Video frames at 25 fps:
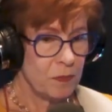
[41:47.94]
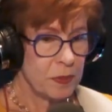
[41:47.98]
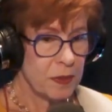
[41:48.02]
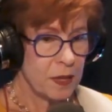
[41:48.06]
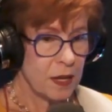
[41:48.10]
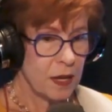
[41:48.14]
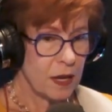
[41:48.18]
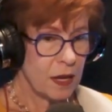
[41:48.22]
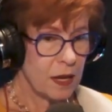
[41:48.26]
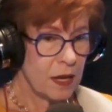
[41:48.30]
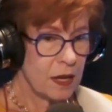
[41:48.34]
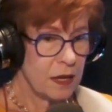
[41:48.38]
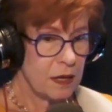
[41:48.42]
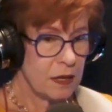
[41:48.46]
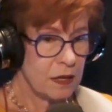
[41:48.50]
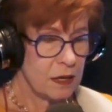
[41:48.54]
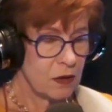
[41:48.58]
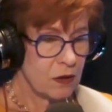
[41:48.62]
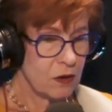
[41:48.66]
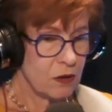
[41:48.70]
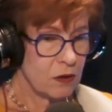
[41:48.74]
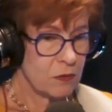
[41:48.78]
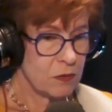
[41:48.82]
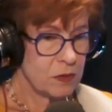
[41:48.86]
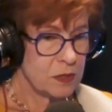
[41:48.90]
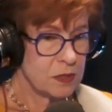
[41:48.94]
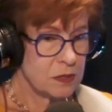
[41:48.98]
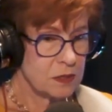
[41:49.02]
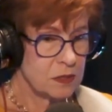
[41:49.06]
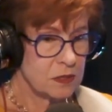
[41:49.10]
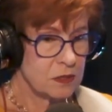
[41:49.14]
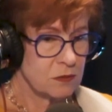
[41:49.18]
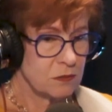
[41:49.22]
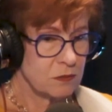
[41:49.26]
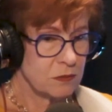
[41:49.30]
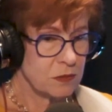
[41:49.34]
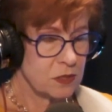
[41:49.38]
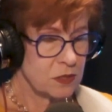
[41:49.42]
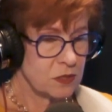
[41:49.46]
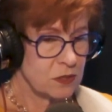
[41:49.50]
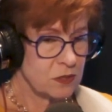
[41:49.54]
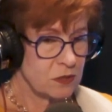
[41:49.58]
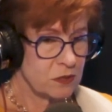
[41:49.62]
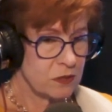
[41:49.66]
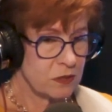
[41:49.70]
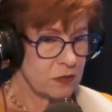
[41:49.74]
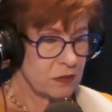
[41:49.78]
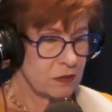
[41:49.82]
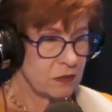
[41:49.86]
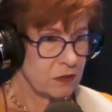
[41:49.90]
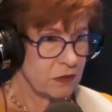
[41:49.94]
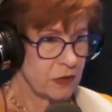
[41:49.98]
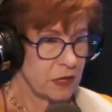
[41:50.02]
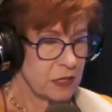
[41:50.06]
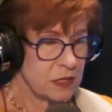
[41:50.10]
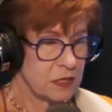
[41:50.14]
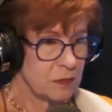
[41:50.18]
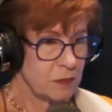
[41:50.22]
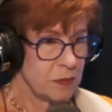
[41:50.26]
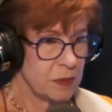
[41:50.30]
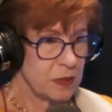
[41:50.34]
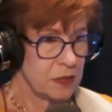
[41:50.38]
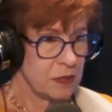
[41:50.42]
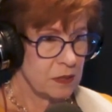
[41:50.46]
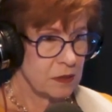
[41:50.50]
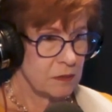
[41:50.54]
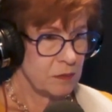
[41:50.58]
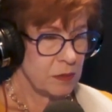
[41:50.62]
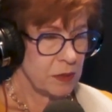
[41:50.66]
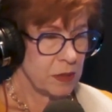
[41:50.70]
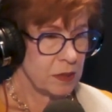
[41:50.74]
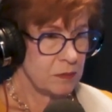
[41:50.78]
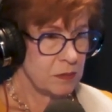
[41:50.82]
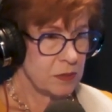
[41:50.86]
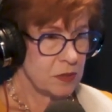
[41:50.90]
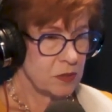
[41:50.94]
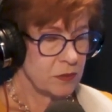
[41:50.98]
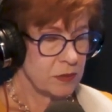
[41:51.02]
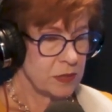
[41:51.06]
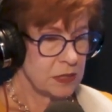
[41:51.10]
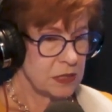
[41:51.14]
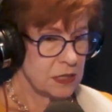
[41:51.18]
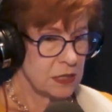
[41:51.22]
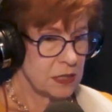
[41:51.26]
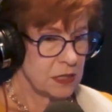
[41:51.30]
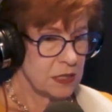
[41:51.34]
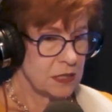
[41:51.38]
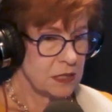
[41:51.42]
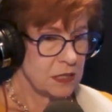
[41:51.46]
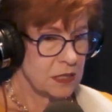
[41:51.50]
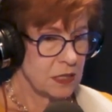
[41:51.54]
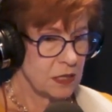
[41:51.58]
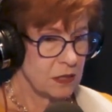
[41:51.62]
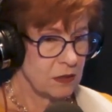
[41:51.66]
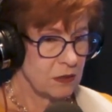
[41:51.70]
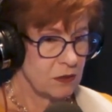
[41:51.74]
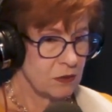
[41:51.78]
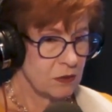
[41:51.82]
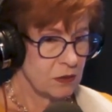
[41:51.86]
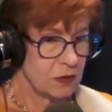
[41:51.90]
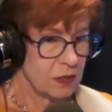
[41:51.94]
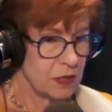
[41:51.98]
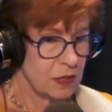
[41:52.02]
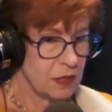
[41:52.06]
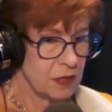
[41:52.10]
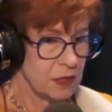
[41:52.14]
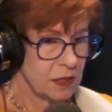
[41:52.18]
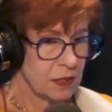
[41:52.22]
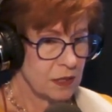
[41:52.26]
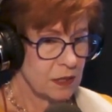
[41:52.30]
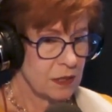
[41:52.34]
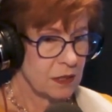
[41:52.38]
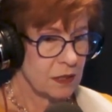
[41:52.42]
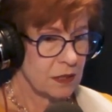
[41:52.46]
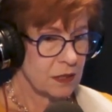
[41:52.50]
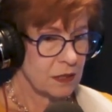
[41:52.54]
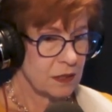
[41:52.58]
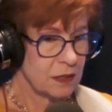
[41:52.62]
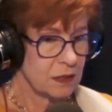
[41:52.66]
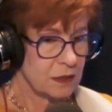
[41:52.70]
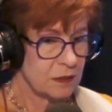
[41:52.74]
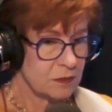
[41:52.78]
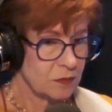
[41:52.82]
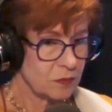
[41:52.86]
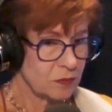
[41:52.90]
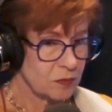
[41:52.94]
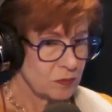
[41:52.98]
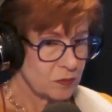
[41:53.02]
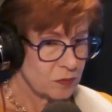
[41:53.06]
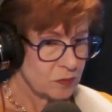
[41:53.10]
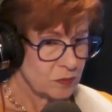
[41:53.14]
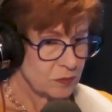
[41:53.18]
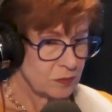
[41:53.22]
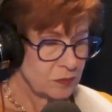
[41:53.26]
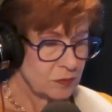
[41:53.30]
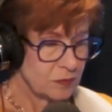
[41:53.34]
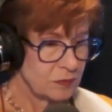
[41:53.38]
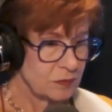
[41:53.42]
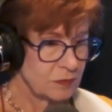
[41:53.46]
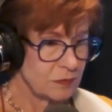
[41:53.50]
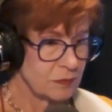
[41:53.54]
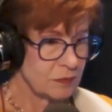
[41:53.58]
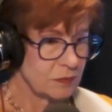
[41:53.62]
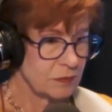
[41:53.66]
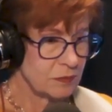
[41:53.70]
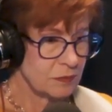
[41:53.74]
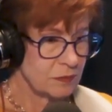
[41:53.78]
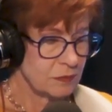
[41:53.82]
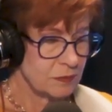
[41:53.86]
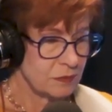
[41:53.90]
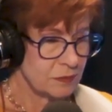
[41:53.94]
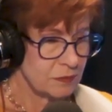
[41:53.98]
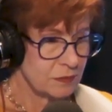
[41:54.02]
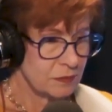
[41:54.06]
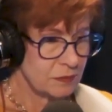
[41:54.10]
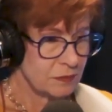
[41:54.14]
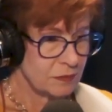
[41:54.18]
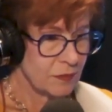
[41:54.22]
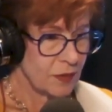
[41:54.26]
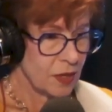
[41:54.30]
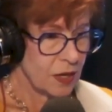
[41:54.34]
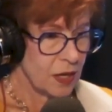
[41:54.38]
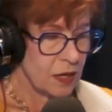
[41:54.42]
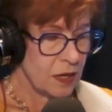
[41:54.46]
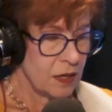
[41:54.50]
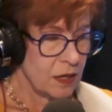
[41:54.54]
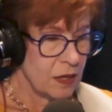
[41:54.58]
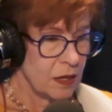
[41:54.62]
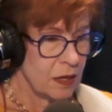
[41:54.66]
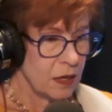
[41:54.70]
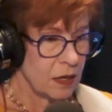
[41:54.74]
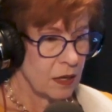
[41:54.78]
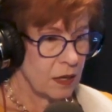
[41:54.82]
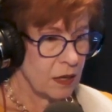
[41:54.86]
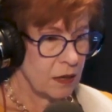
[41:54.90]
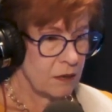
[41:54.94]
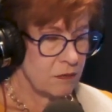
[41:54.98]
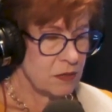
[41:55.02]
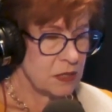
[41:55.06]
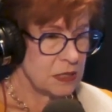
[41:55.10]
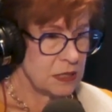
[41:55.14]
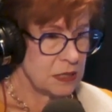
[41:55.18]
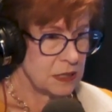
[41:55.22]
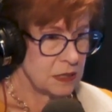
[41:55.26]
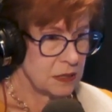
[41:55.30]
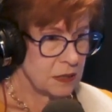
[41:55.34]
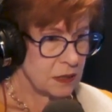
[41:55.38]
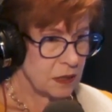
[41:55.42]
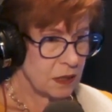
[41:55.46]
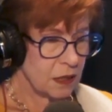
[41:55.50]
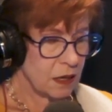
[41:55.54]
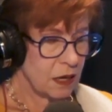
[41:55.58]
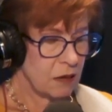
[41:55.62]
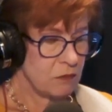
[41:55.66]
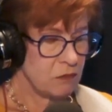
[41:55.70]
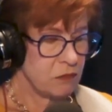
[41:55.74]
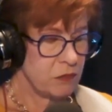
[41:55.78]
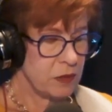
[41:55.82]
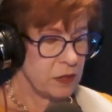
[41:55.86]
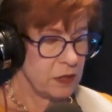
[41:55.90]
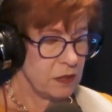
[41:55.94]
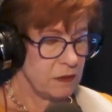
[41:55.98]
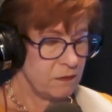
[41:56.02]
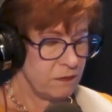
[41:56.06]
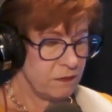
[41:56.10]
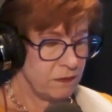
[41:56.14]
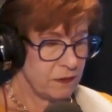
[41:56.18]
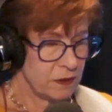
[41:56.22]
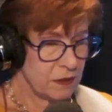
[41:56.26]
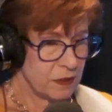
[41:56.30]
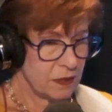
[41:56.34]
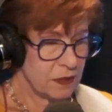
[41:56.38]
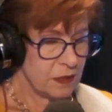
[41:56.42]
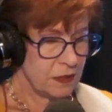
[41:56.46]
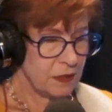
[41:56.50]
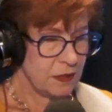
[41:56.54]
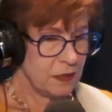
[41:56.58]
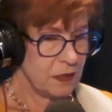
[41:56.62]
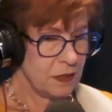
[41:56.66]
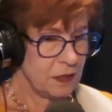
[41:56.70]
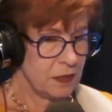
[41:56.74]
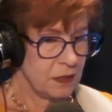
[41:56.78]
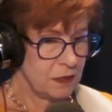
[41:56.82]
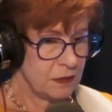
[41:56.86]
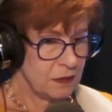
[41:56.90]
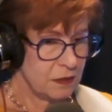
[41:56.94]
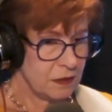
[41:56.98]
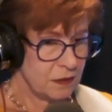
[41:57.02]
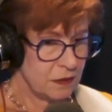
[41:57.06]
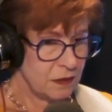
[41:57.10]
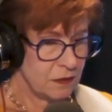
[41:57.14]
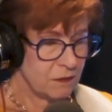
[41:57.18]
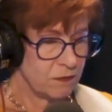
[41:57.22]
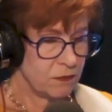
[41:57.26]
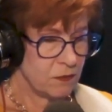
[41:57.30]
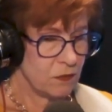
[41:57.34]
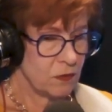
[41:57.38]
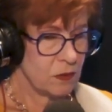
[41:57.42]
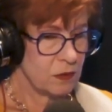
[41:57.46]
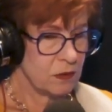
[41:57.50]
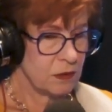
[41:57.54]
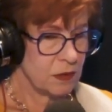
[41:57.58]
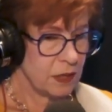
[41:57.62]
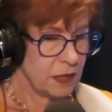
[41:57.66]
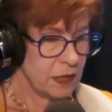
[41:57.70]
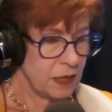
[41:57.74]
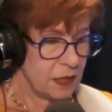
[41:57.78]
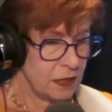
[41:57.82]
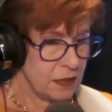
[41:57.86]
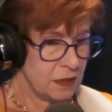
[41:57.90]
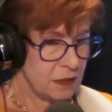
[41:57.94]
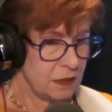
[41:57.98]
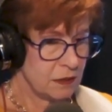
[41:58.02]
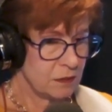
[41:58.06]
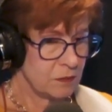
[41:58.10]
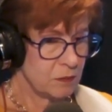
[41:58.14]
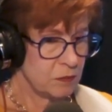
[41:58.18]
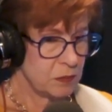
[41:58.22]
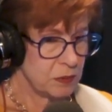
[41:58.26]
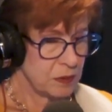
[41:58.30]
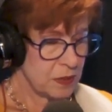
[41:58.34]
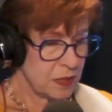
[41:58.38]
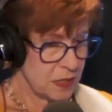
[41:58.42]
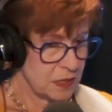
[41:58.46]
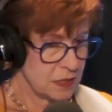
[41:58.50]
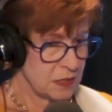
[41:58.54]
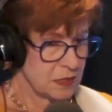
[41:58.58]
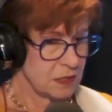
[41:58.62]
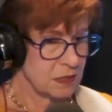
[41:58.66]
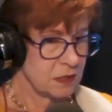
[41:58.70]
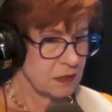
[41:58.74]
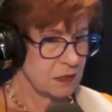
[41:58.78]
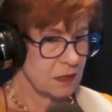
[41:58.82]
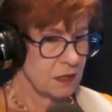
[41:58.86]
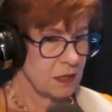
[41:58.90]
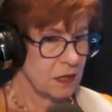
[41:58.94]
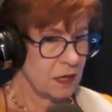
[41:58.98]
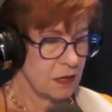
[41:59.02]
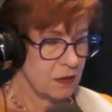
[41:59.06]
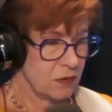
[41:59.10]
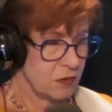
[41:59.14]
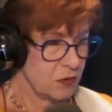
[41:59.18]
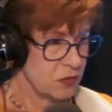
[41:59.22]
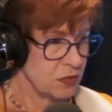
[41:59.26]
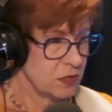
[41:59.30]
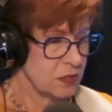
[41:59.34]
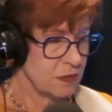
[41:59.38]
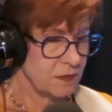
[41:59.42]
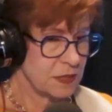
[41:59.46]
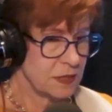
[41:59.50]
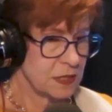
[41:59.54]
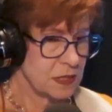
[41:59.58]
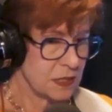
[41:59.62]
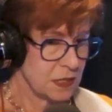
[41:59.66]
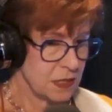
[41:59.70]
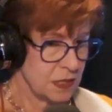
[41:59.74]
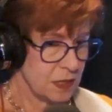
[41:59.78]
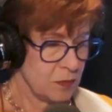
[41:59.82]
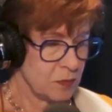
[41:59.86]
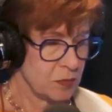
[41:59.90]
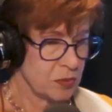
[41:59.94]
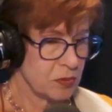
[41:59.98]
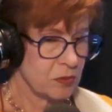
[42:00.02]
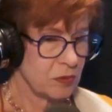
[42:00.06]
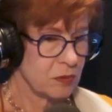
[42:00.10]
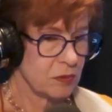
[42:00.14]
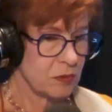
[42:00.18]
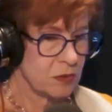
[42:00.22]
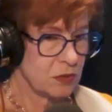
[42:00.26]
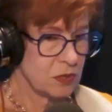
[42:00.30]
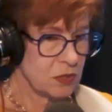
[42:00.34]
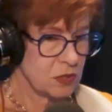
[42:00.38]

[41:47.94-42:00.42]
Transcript: I always was tr- tried to be in bed between 10 and 10:30 because you're efficient with your work. I was I really feel that I need the full 8 plus hours of sleep. Mm.